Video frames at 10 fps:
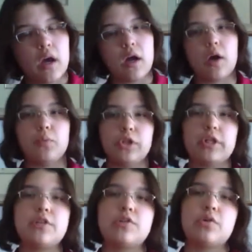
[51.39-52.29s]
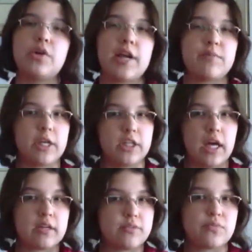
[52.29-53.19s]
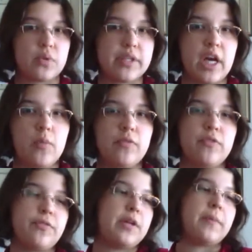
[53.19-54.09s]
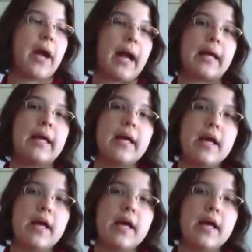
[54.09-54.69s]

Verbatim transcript: Um, really good tutor gave me a lot of really helpful feedback.